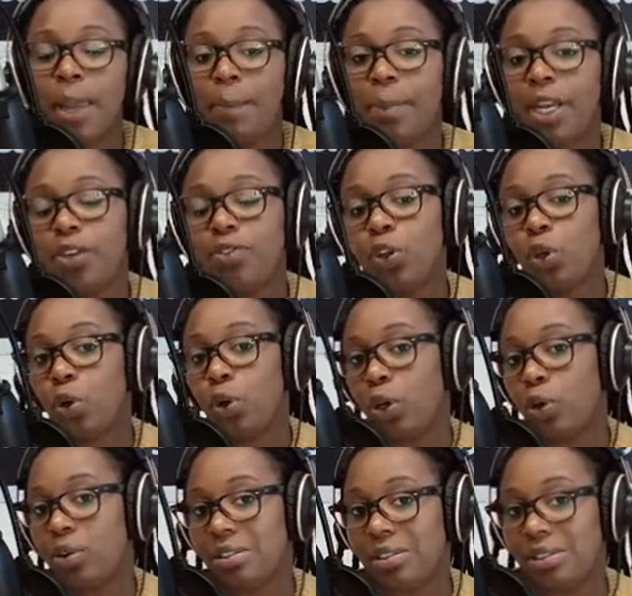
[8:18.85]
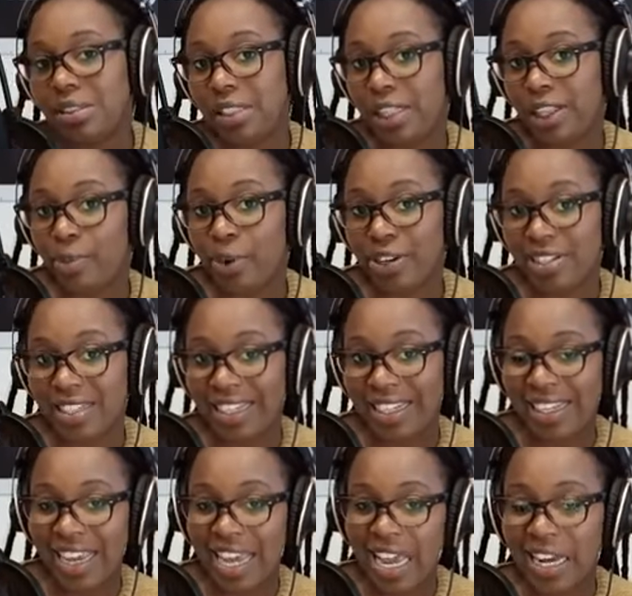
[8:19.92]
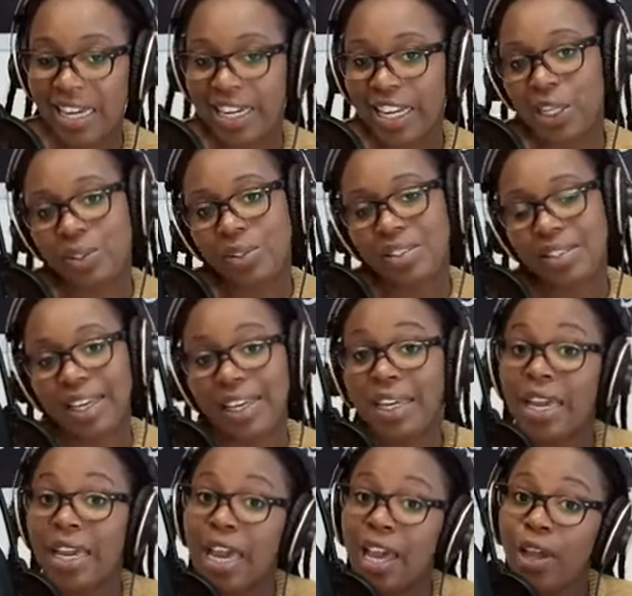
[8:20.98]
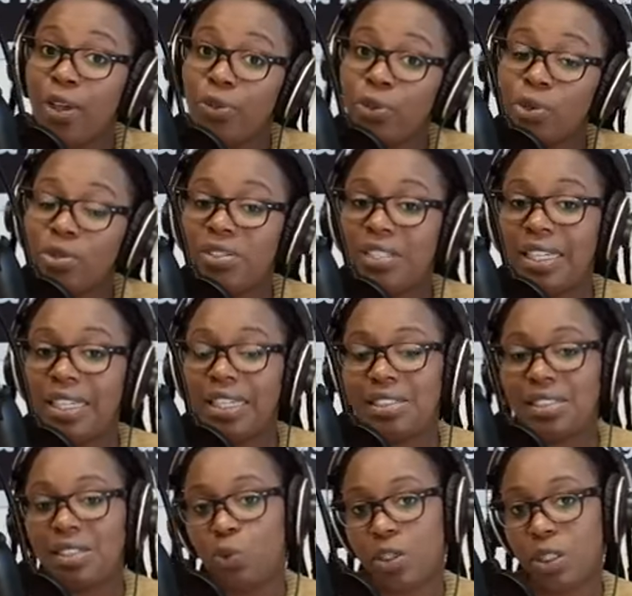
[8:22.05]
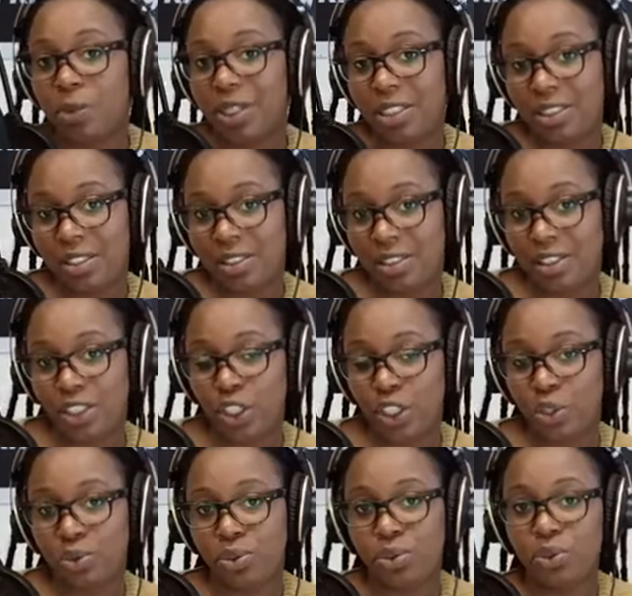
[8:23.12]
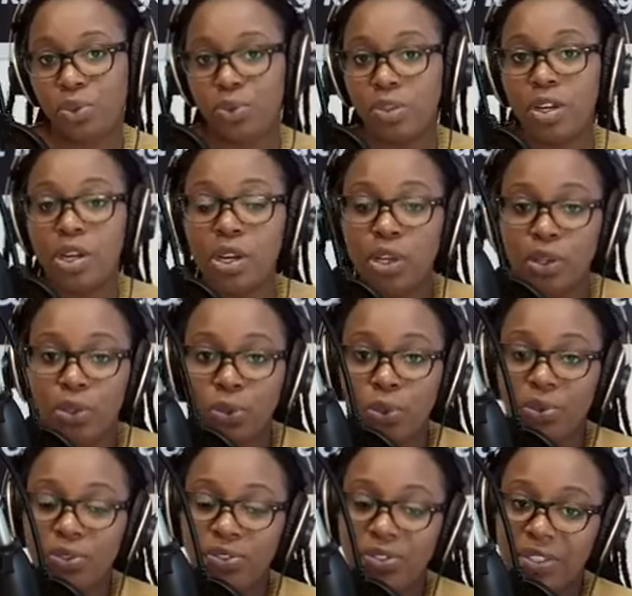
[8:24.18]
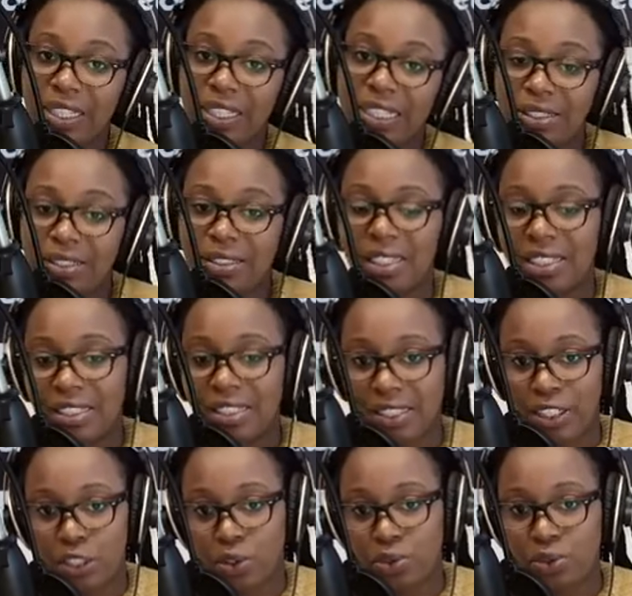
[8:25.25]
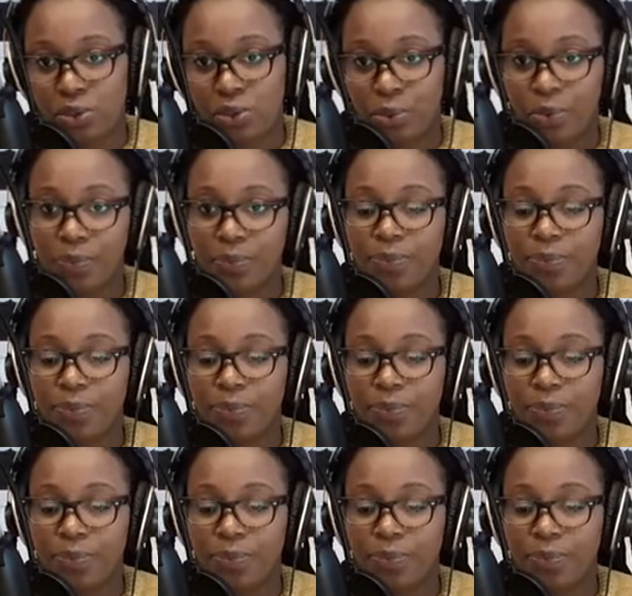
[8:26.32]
But if you know you're going to see the person again, then you say tot ziens, which means see you soon. Tot ziens, see you soon.